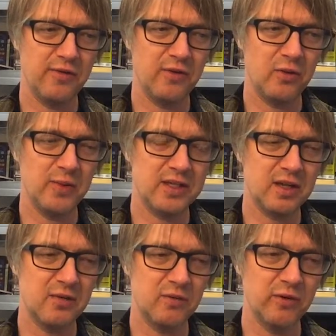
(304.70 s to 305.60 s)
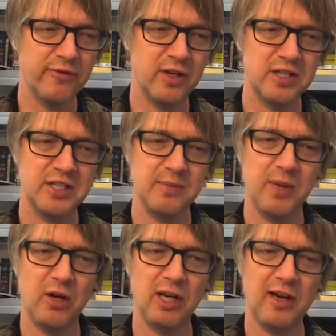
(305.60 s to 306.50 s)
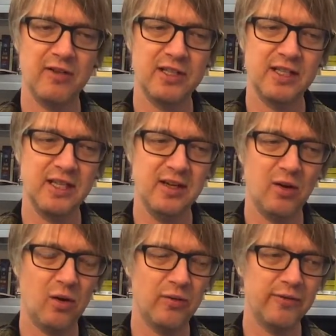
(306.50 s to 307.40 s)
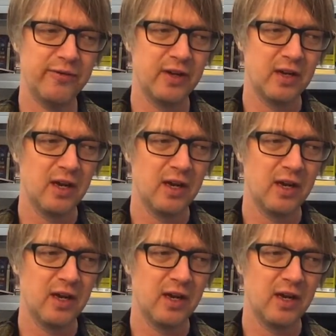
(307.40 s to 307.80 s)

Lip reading: almost kind of reversing polarity, of